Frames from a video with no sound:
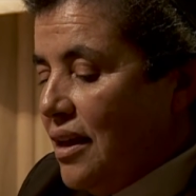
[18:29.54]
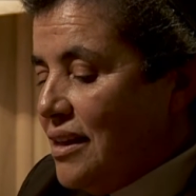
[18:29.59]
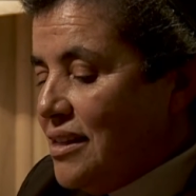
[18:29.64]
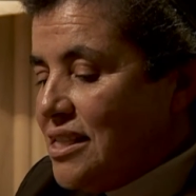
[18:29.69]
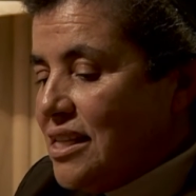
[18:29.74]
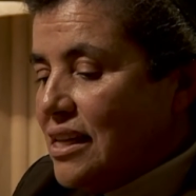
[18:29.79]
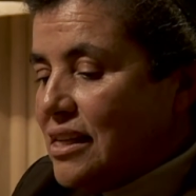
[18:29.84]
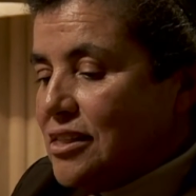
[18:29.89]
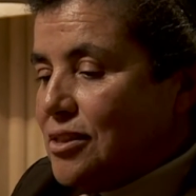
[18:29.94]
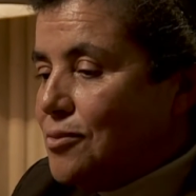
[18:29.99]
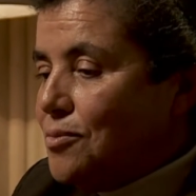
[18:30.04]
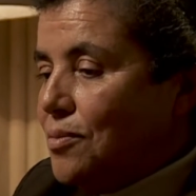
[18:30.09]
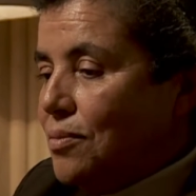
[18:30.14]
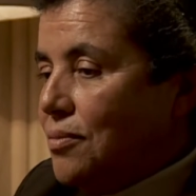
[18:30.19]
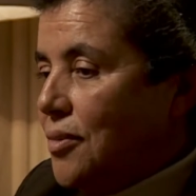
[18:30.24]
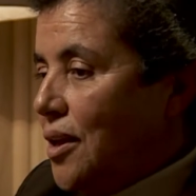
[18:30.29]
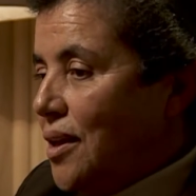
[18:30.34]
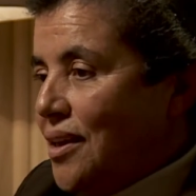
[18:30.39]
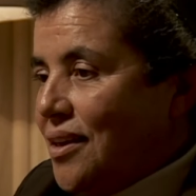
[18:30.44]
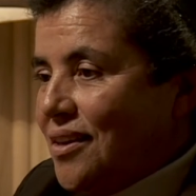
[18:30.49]
just
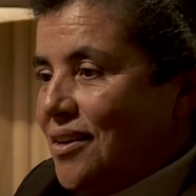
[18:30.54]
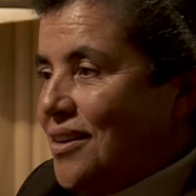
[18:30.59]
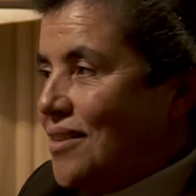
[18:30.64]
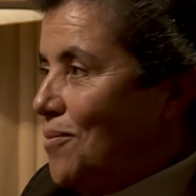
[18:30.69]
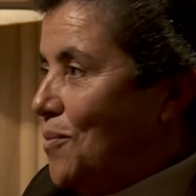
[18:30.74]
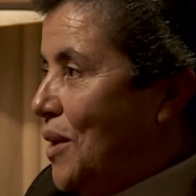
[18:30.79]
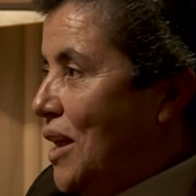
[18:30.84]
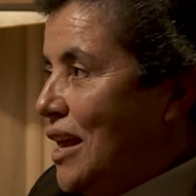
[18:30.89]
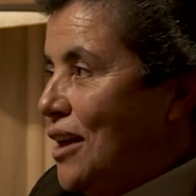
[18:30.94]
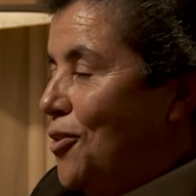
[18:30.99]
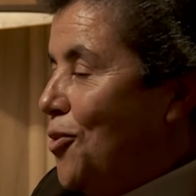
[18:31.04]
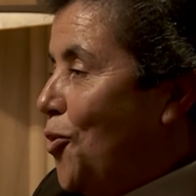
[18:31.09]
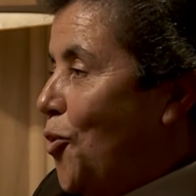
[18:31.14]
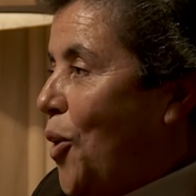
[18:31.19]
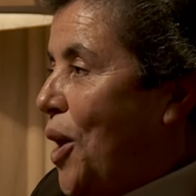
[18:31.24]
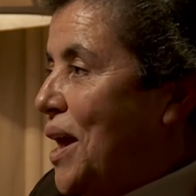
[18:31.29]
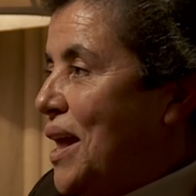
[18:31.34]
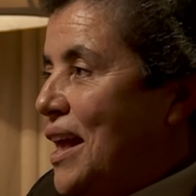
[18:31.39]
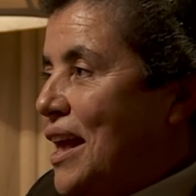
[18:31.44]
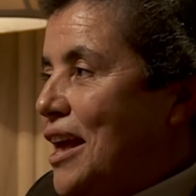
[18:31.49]
being who
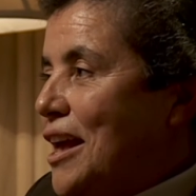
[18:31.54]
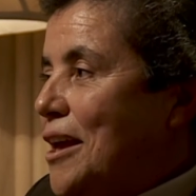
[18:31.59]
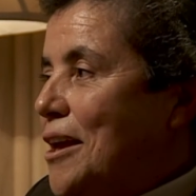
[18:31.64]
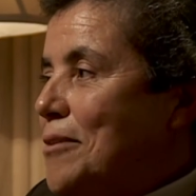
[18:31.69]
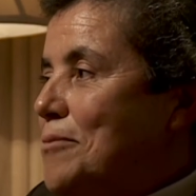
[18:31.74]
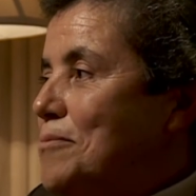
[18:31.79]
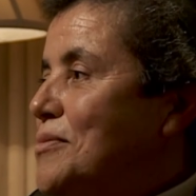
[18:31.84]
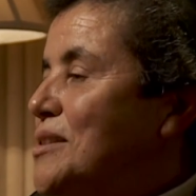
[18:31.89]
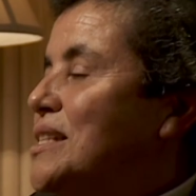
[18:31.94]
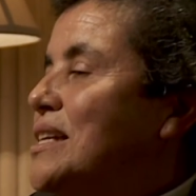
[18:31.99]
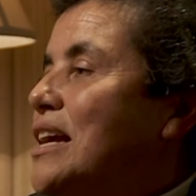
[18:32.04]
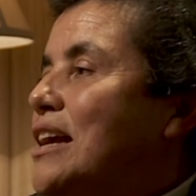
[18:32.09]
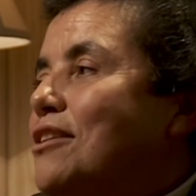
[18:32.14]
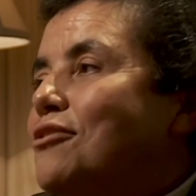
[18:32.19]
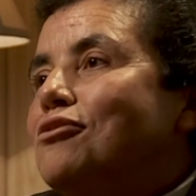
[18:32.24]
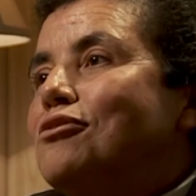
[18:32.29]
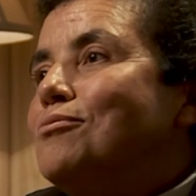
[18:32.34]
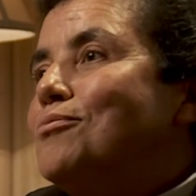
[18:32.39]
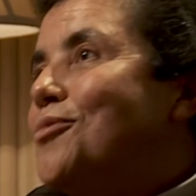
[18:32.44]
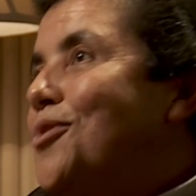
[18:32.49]
I am, saying
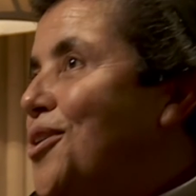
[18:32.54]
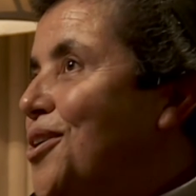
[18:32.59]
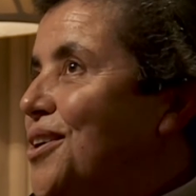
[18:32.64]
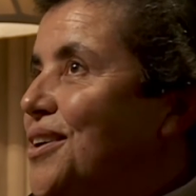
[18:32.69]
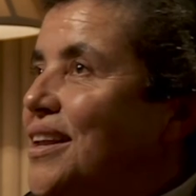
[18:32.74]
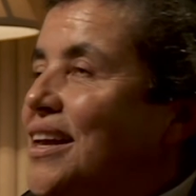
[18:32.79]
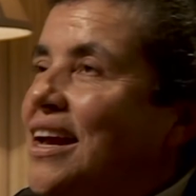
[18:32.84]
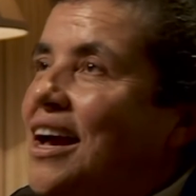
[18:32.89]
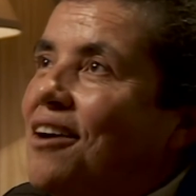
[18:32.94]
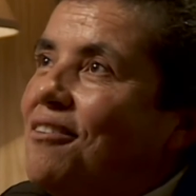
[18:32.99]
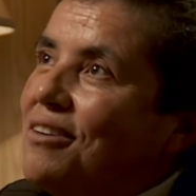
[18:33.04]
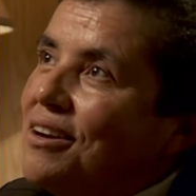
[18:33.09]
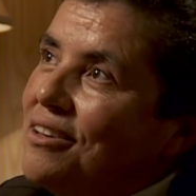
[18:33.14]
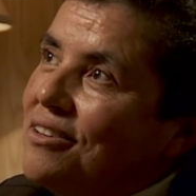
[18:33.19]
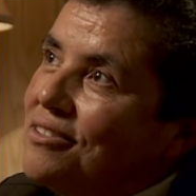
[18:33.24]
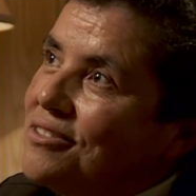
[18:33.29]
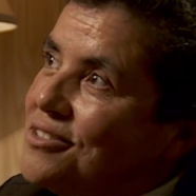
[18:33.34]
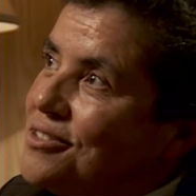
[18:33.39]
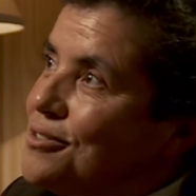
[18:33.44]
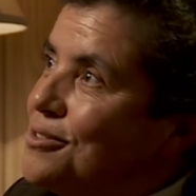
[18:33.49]
good morning, how are
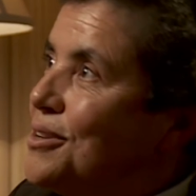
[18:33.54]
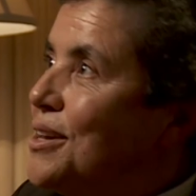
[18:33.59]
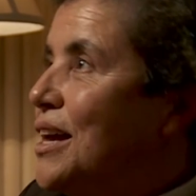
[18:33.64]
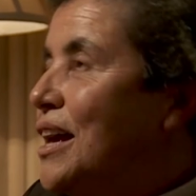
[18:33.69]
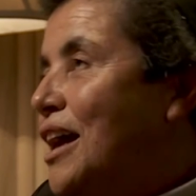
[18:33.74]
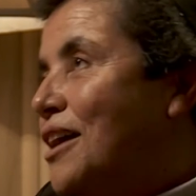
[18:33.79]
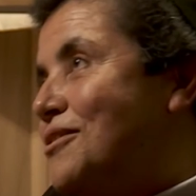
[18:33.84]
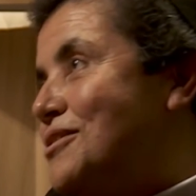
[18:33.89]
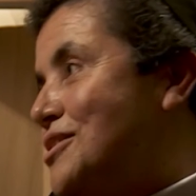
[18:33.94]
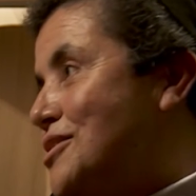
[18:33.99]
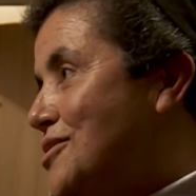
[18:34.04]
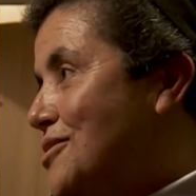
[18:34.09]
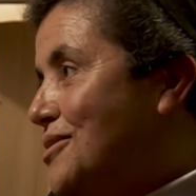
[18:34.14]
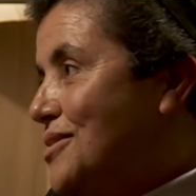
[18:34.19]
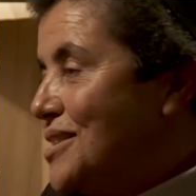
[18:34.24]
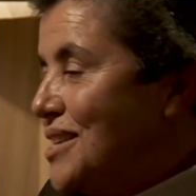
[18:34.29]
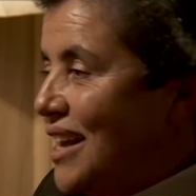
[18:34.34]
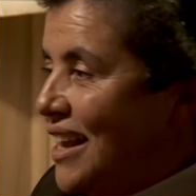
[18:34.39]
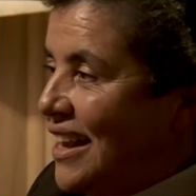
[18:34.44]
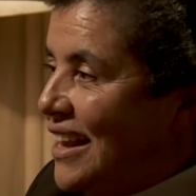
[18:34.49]
you doing, how is
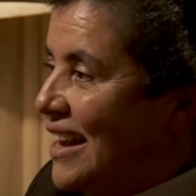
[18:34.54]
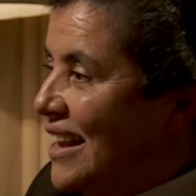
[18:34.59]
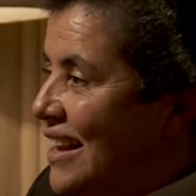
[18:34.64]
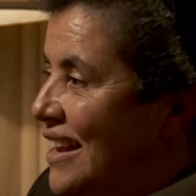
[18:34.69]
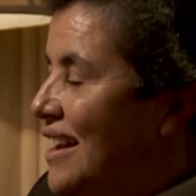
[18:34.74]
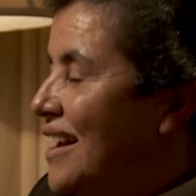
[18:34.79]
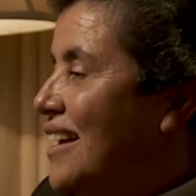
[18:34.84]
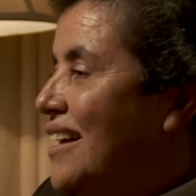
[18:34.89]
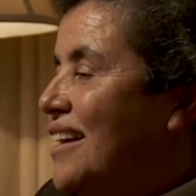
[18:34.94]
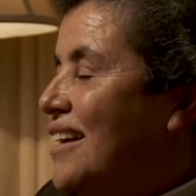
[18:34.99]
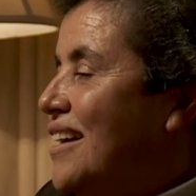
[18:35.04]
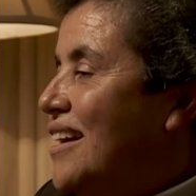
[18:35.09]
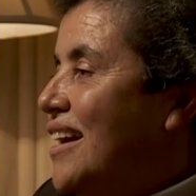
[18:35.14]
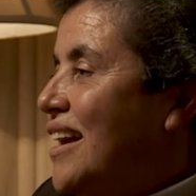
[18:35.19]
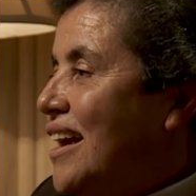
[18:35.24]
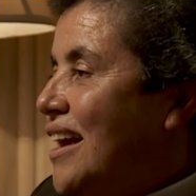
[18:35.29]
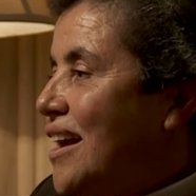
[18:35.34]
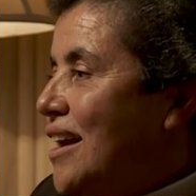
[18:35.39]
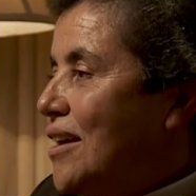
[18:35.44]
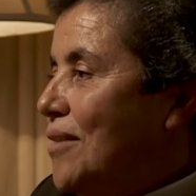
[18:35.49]
your day,
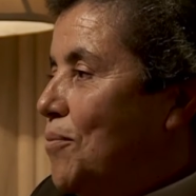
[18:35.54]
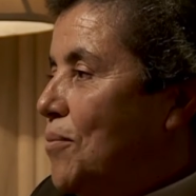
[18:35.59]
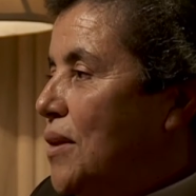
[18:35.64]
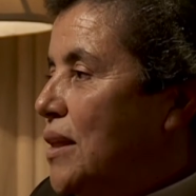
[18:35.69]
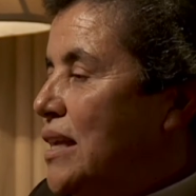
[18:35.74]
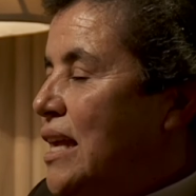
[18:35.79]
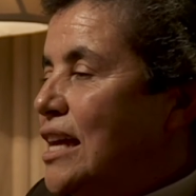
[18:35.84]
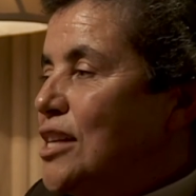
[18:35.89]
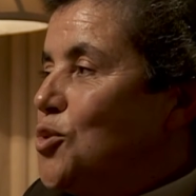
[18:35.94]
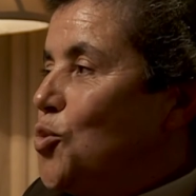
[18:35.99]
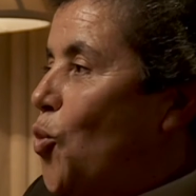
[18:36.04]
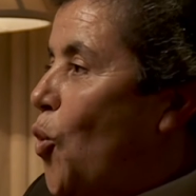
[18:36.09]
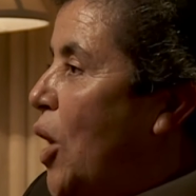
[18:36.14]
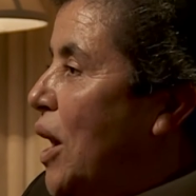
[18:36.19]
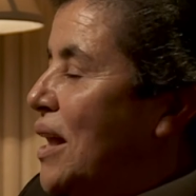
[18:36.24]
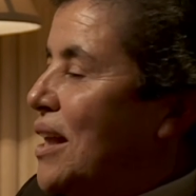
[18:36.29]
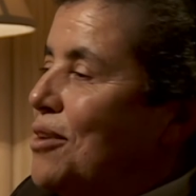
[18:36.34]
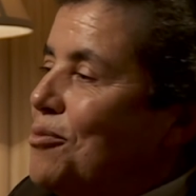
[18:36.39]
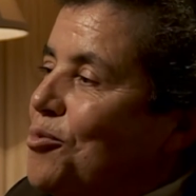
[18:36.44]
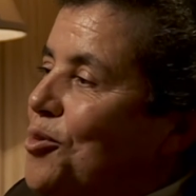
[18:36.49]
and just
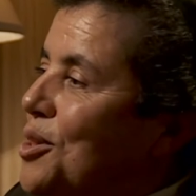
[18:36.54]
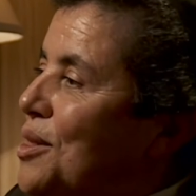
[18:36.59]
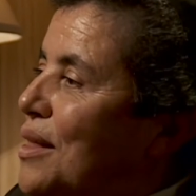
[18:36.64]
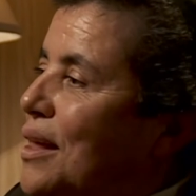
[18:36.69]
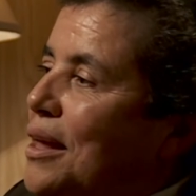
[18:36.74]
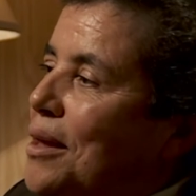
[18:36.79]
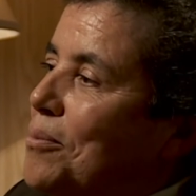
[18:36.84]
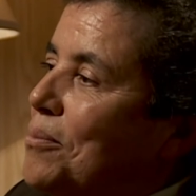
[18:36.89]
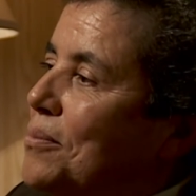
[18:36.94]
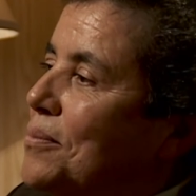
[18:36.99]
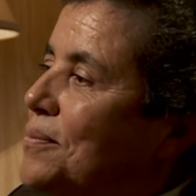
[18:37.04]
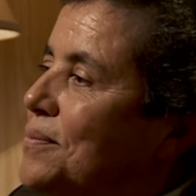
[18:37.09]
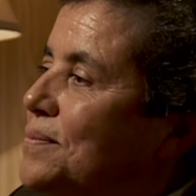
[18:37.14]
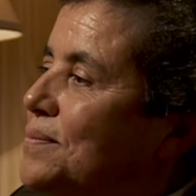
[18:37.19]
walking with them.